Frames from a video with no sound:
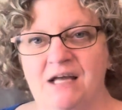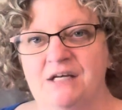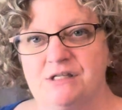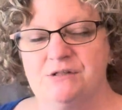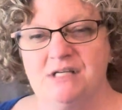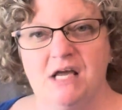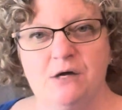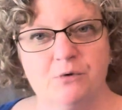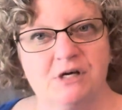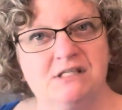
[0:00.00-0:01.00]
So today
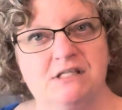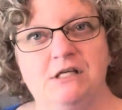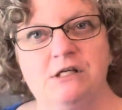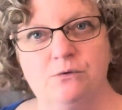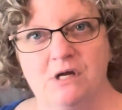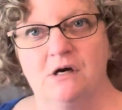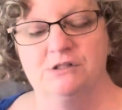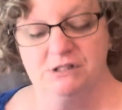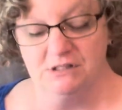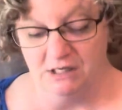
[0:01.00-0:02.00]
we're continuing our
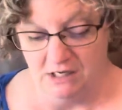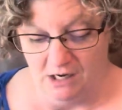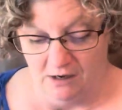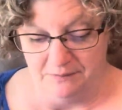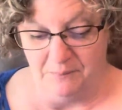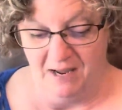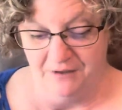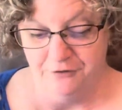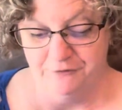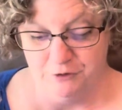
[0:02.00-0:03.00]
study on
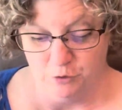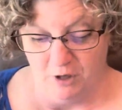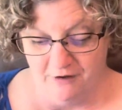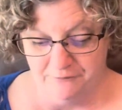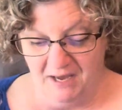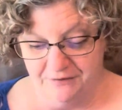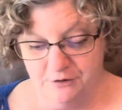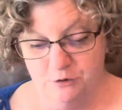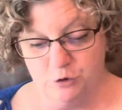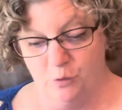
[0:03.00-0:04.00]

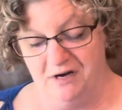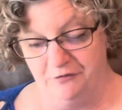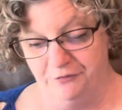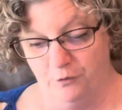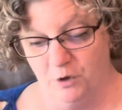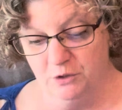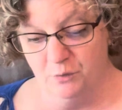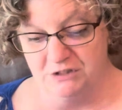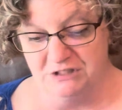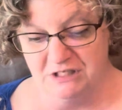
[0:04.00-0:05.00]
Matthew 24,
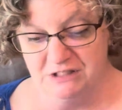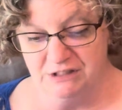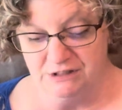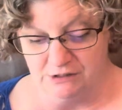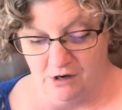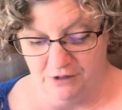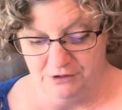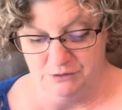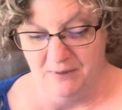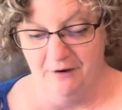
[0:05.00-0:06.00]
where Jesus
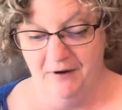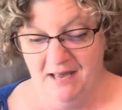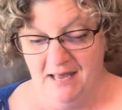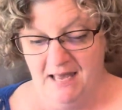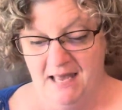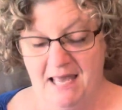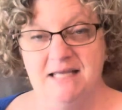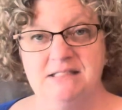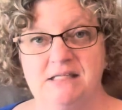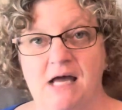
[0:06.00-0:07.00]
talks about
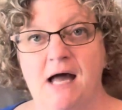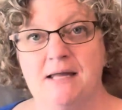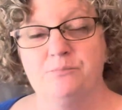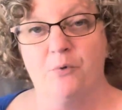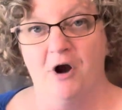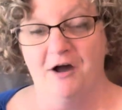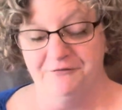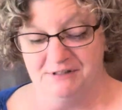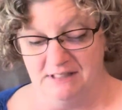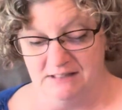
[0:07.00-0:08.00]
end time
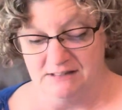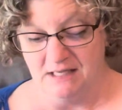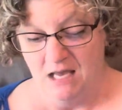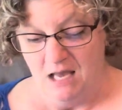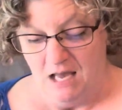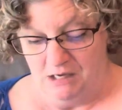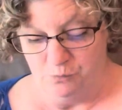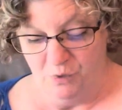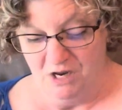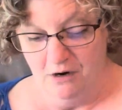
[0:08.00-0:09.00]
prophecies.
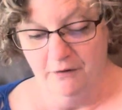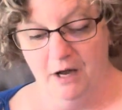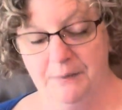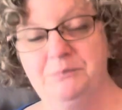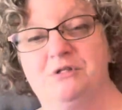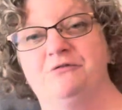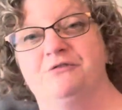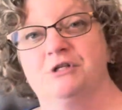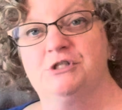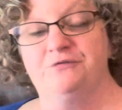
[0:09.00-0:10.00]
And we are up to
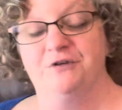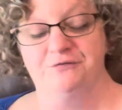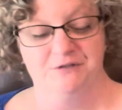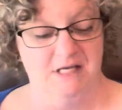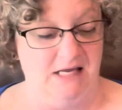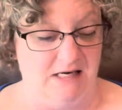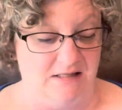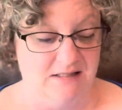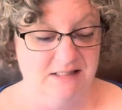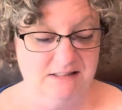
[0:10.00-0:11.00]
verse 15.
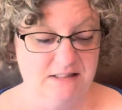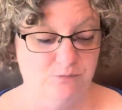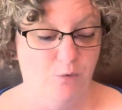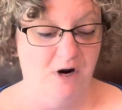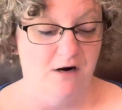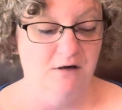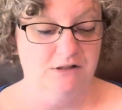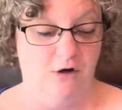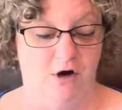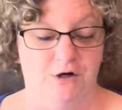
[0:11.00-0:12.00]
This is where it
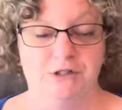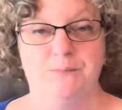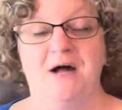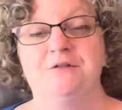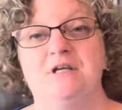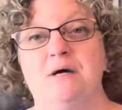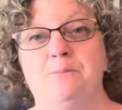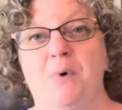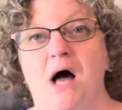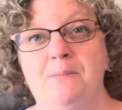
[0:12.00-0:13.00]
talks about the
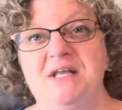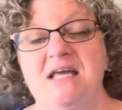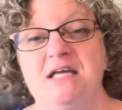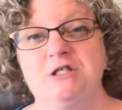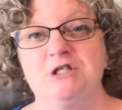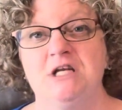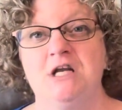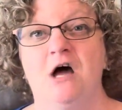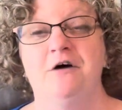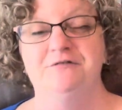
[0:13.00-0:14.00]

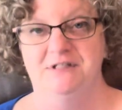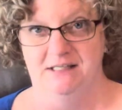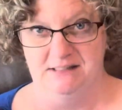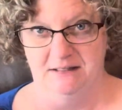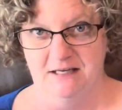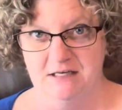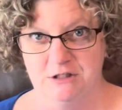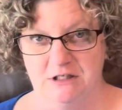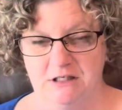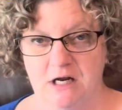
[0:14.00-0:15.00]
abomination of
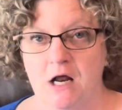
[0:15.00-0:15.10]
desolation.